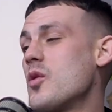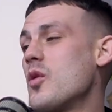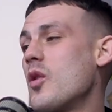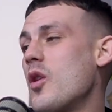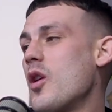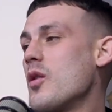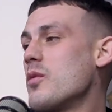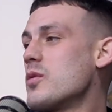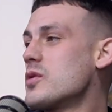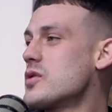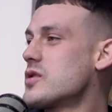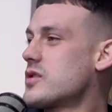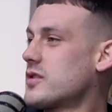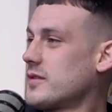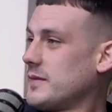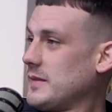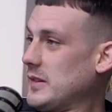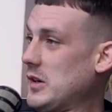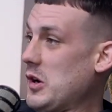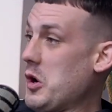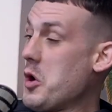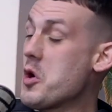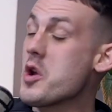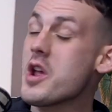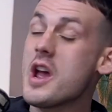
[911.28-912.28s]

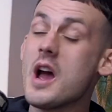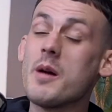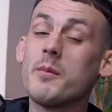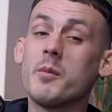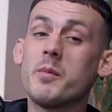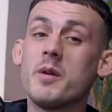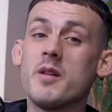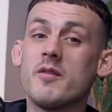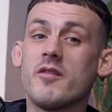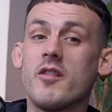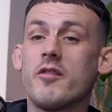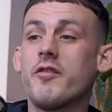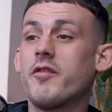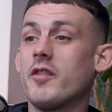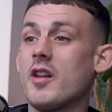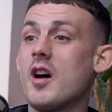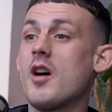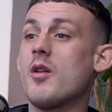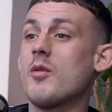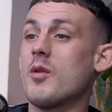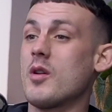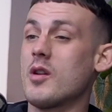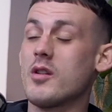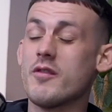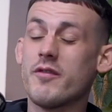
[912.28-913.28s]
I am a bit of a
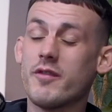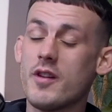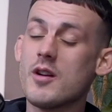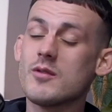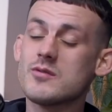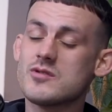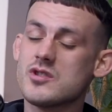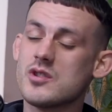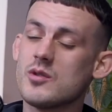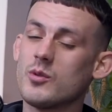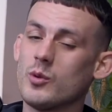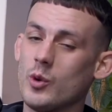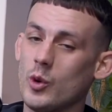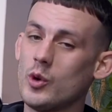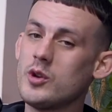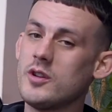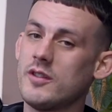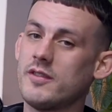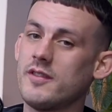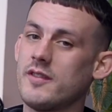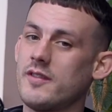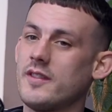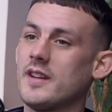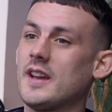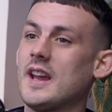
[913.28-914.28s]
flower. I flow through life,
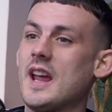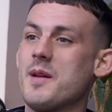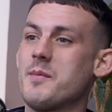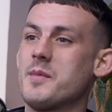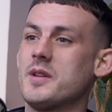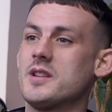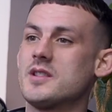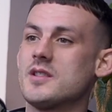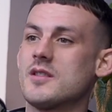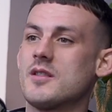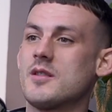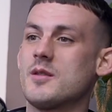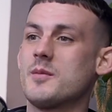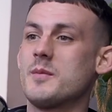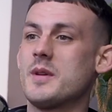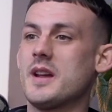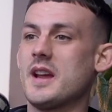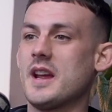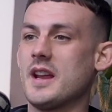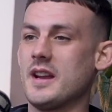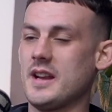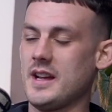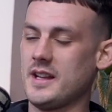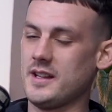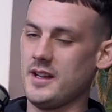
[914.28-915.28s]
if you get me. Do you know what I mean?